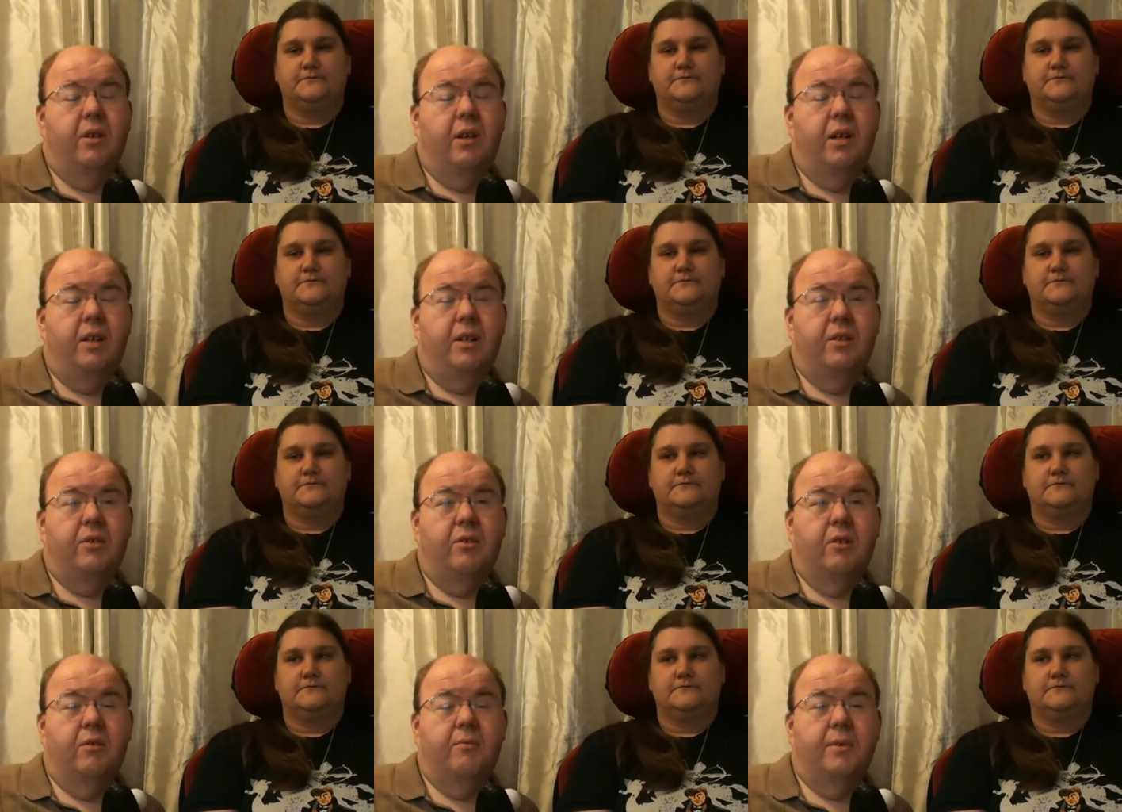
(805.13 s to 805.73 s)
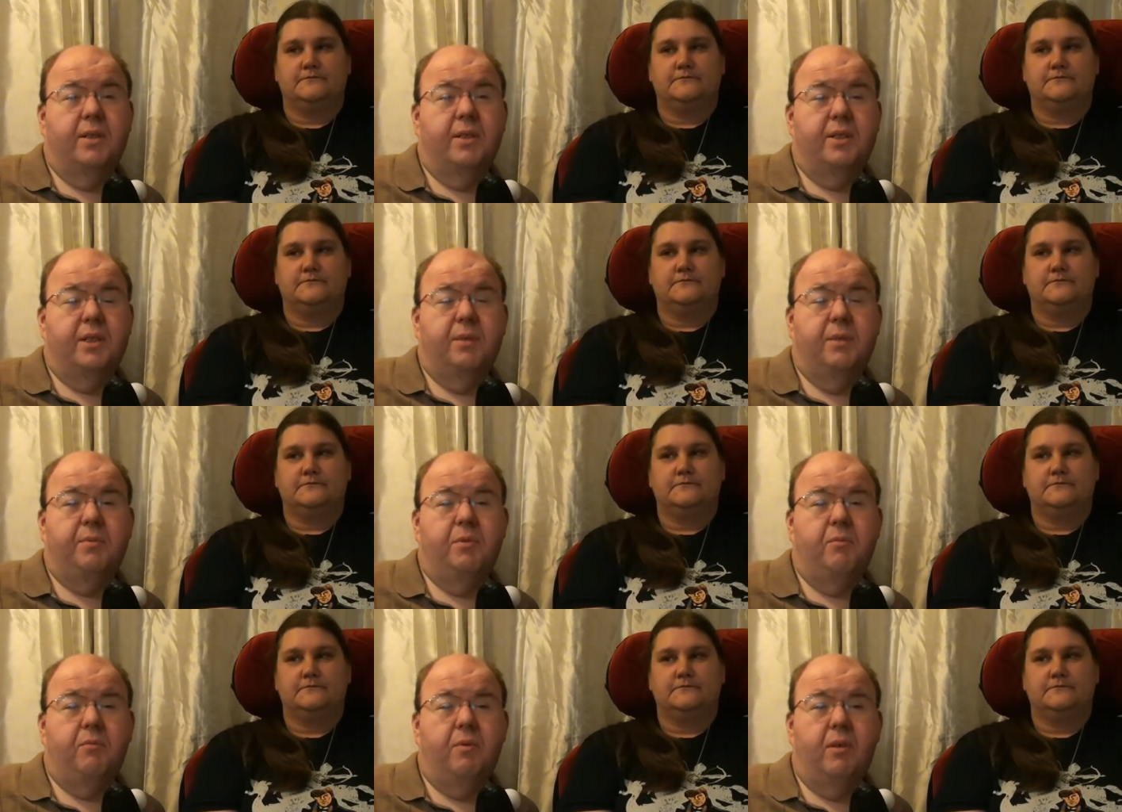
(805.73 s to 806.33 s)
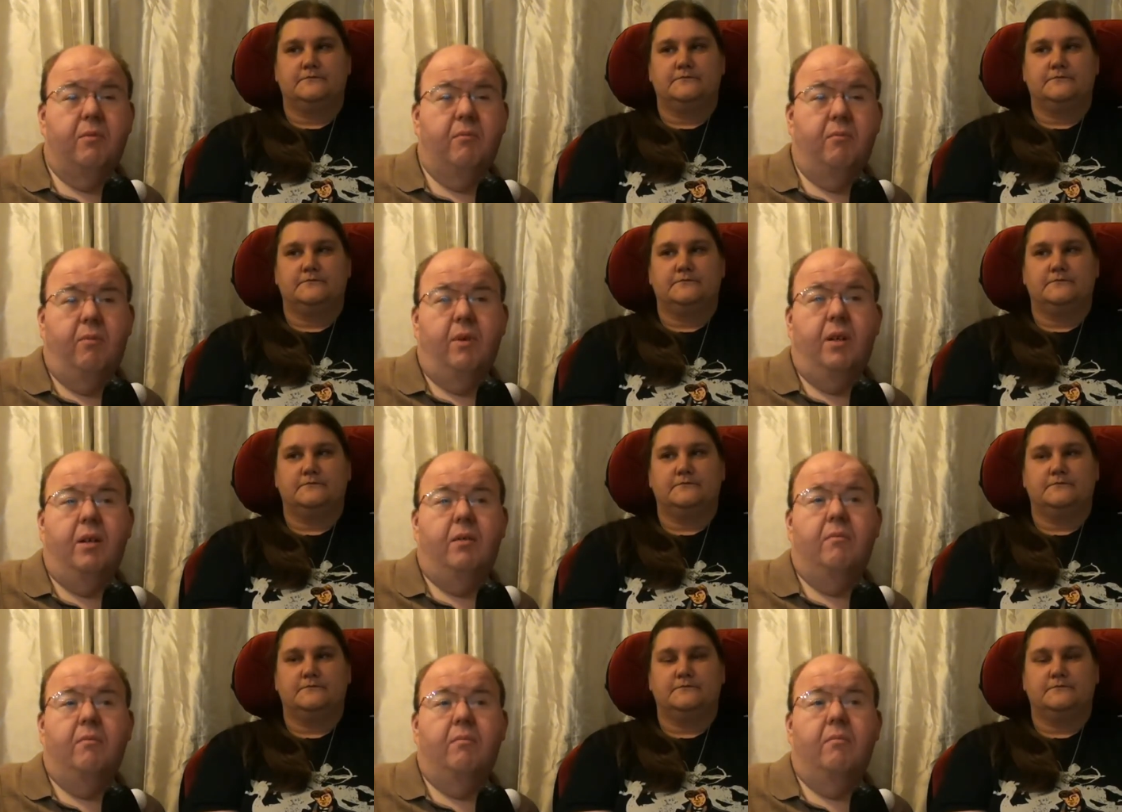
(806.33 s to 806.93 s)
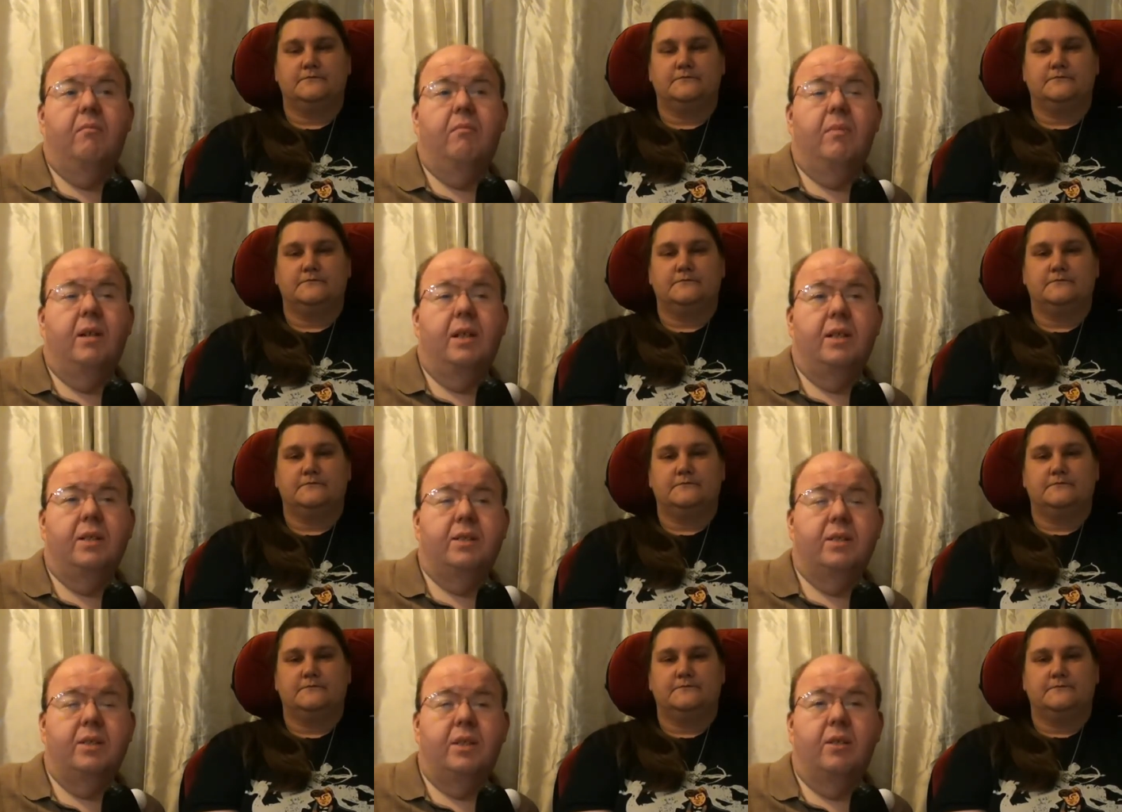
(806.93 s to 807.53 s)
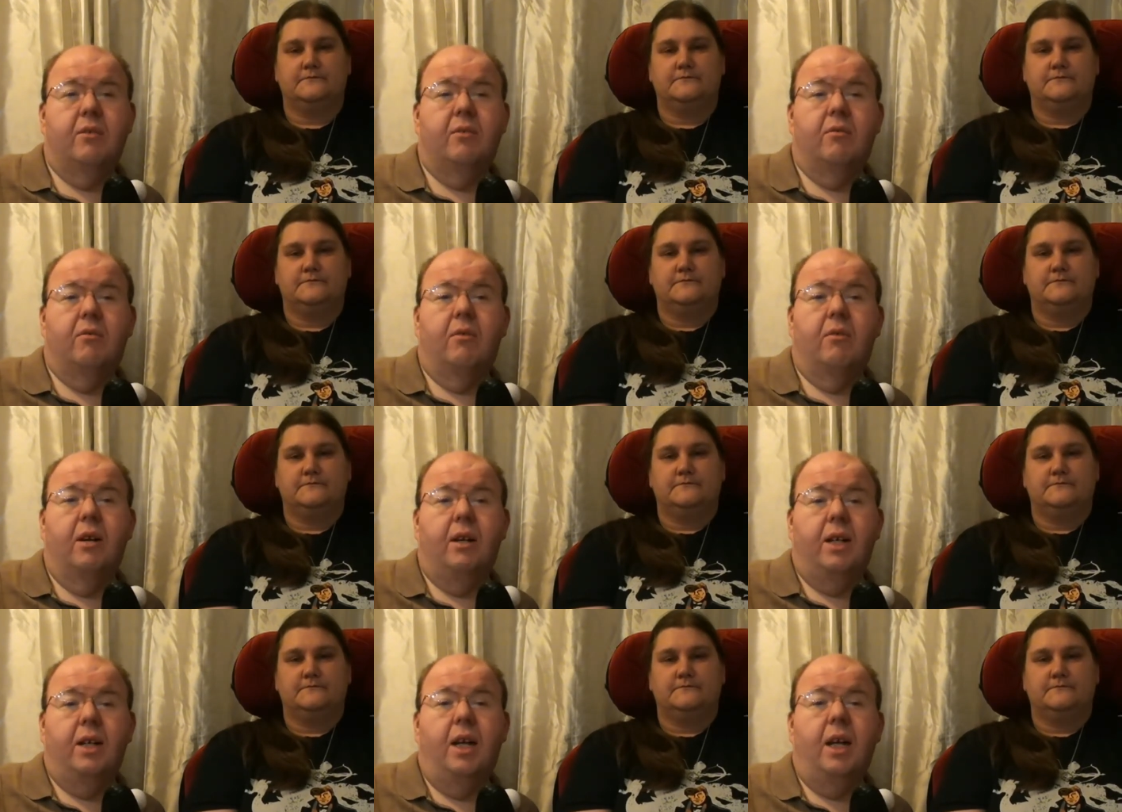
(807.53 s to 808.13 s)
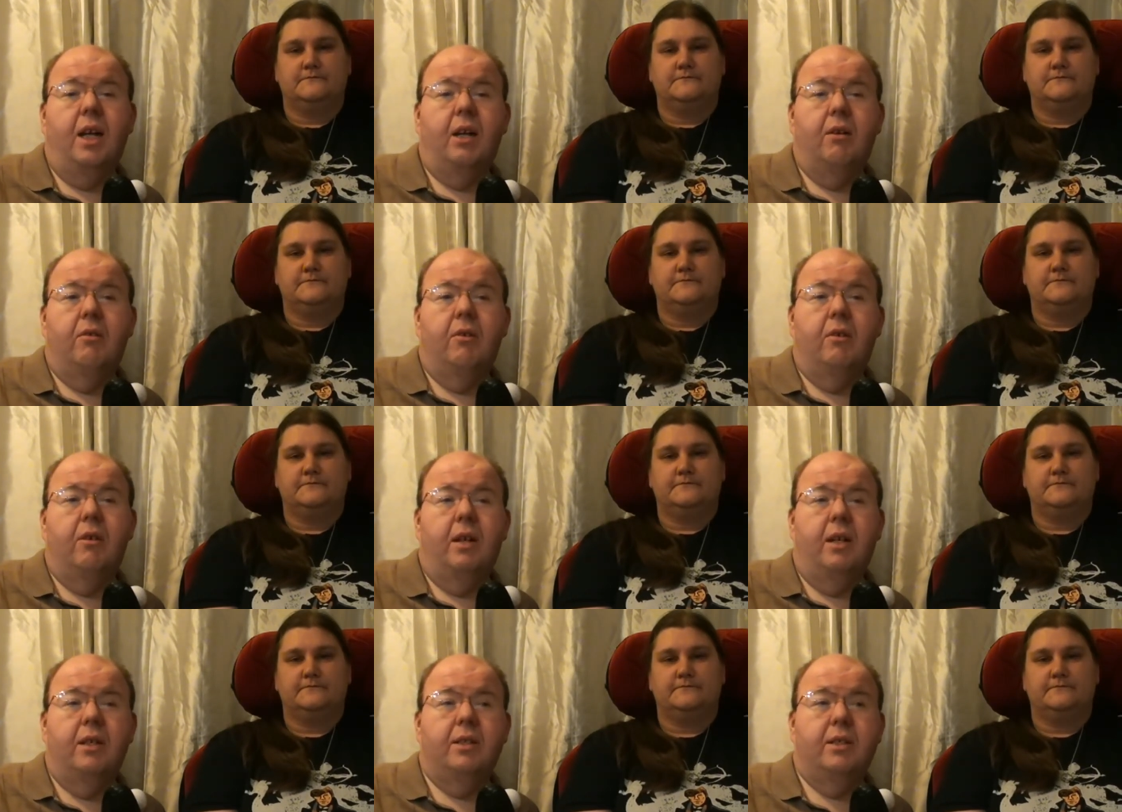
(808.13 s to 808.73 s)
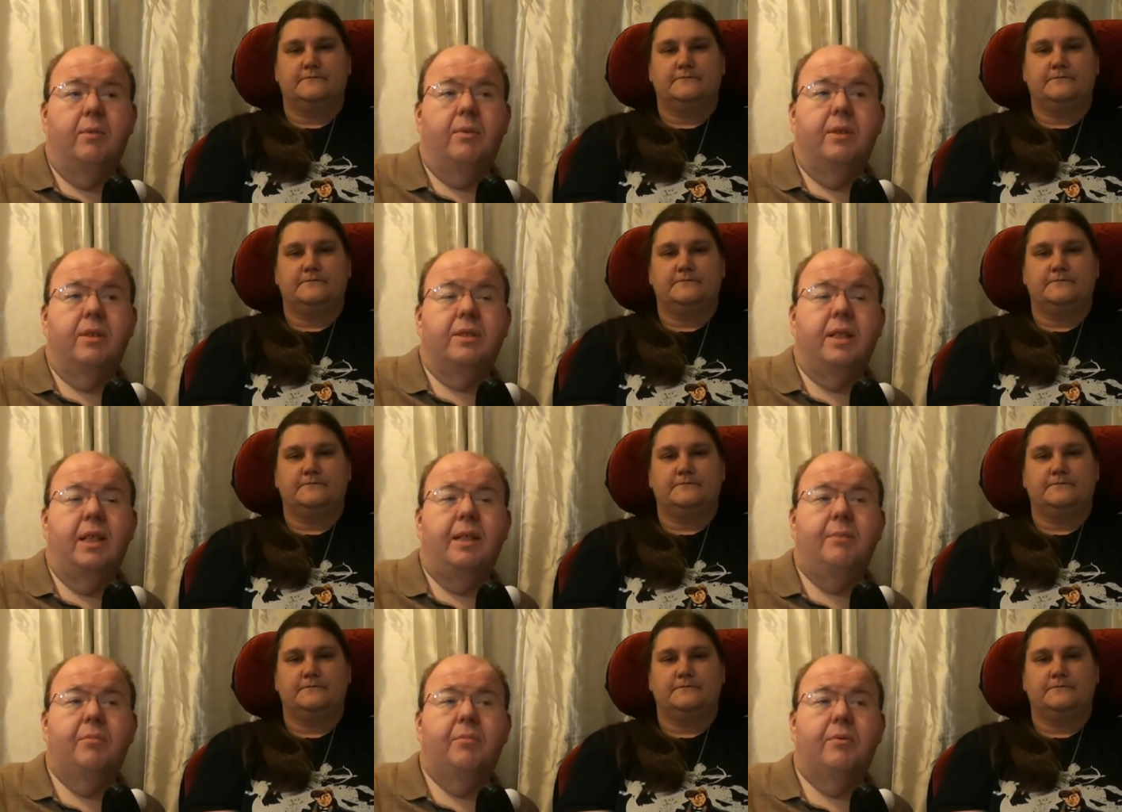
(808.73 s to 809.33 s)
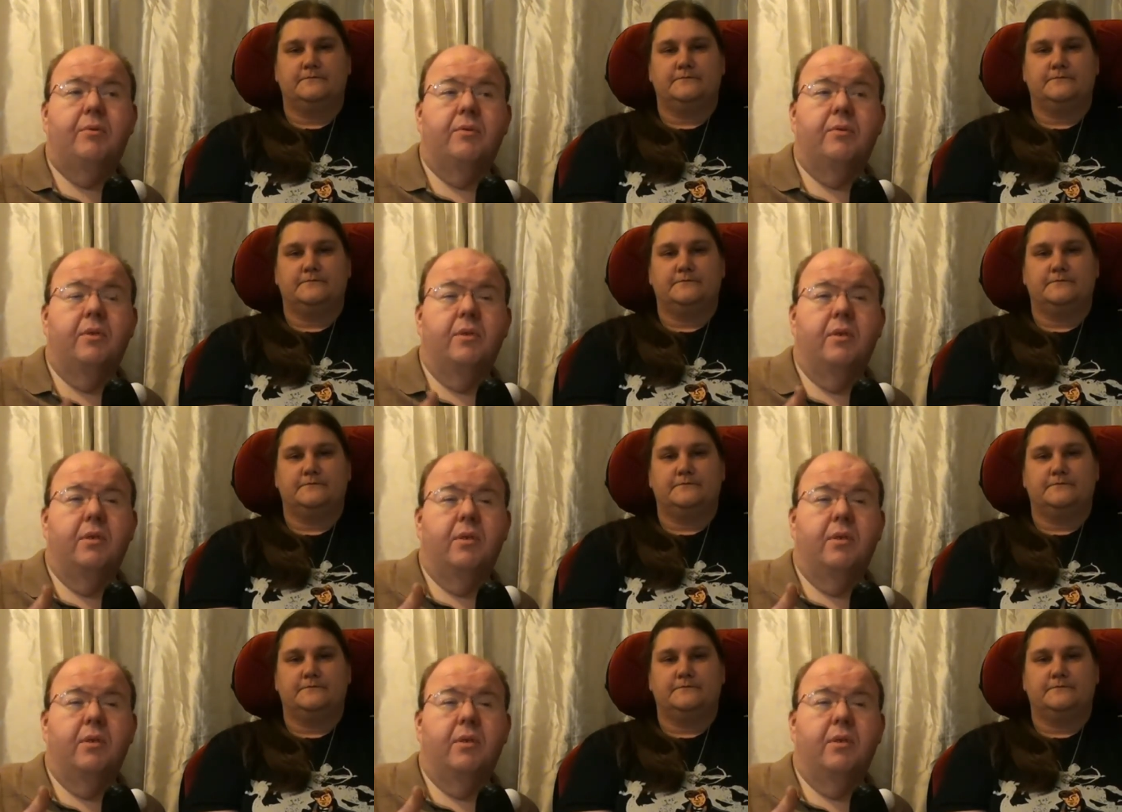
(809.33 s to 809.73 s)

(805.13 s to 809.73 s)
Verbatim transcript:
Speaker 1: I guess our relationships where, where it's still a carer and someone disabled,